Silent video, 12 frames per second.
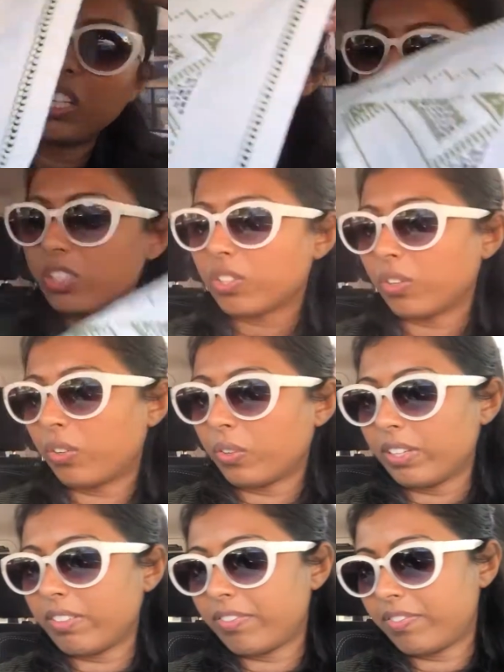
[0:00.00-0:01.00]
So
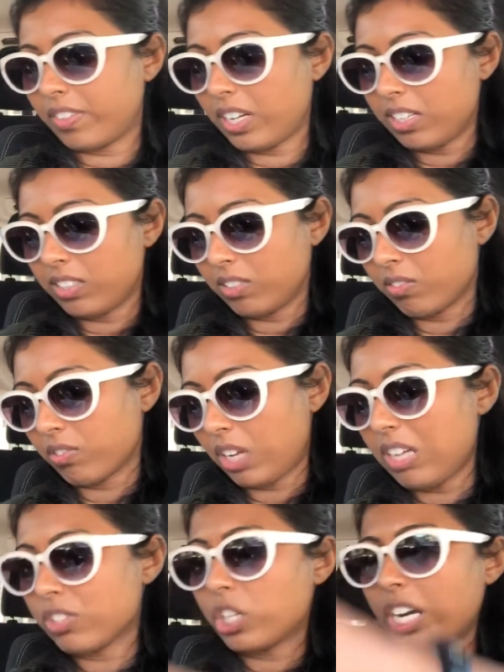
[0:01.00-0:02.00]
if I'll
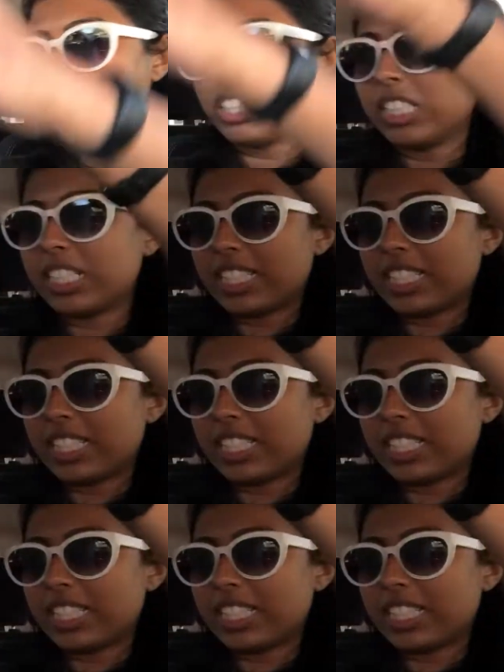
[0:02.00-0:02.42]
try to list